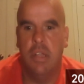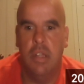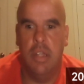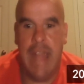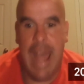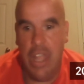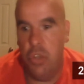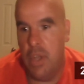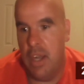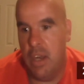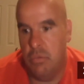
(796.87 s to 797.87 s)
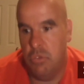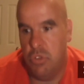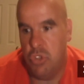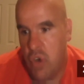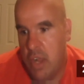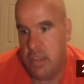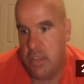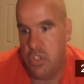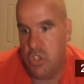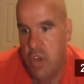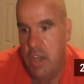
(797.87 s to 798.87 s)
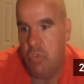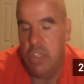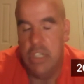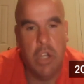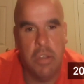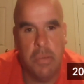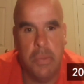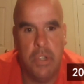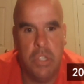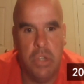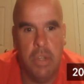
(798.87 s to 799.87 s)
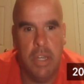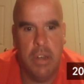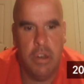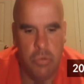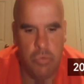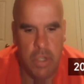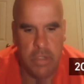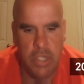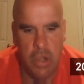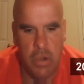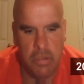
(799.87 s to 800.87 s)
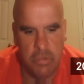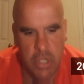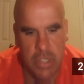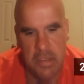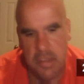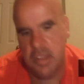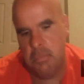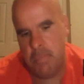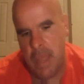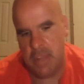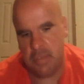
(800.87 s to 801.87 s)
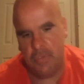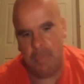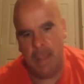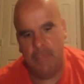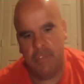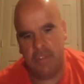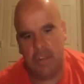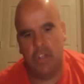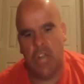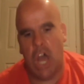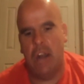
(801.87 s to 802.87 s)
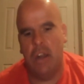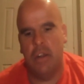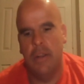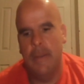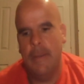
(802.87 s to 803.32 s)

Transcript: now you got to trust the trainer really knows what they're doing and really knows, look, this is the best for my son or daughter,